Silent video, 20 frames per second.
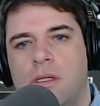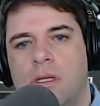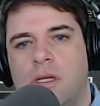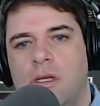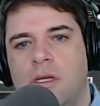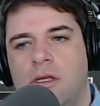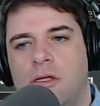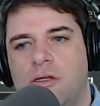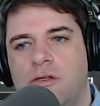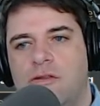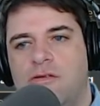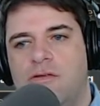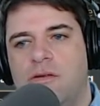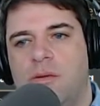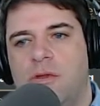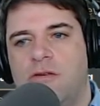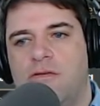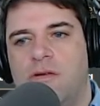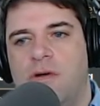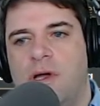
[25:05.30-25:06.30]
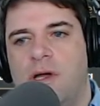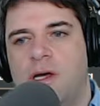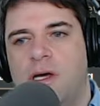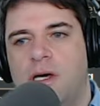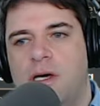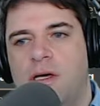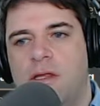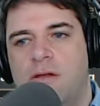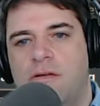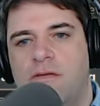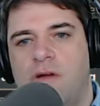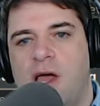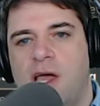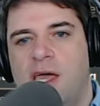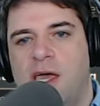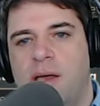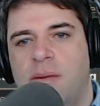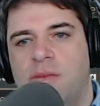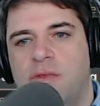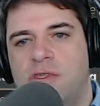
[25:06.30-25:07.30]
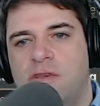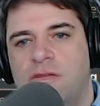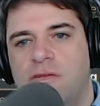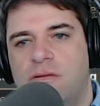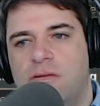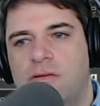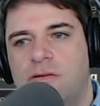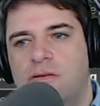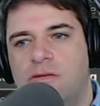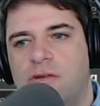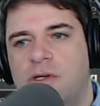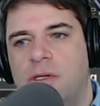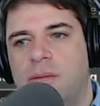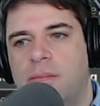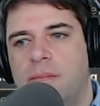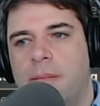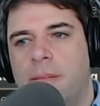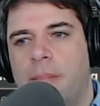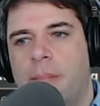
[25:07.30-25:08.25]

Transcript: think this is from the RockM stream.